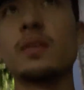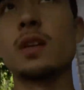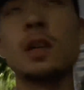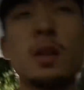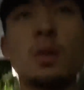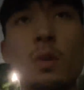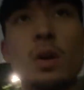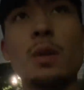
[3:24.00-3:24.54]
they're going
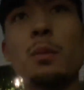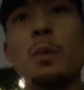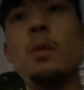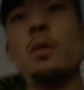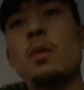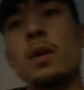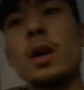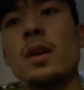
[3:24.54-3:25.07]
to want to
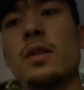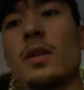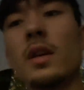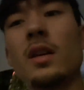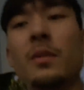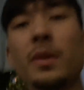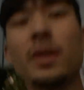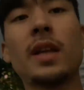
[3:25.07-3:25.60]
move around. They're
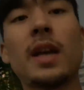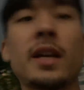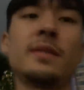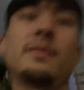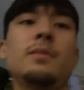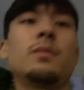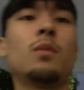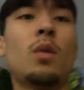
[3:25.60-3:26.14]
gonna be like
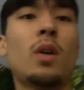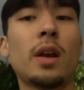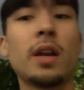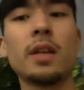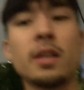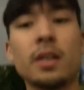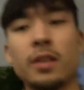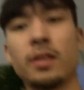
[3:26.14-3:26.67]

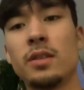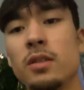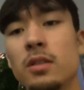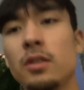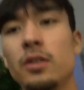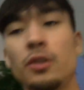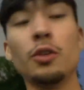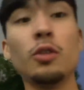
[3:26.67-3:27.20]
wanting to
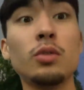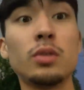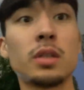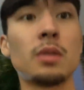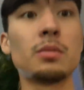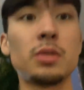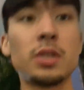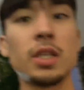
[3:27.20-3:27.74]
do
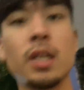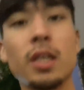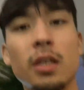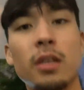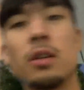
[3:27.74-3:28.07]
some shit, you